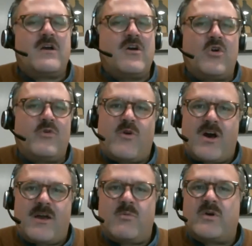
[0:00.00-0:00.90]

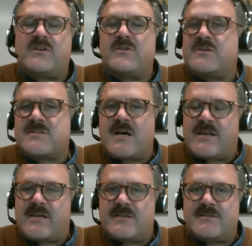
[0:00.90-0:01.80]
codifying what good
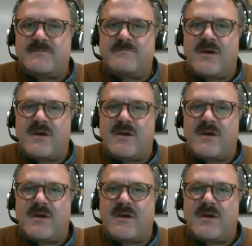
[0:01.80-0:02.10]
design is,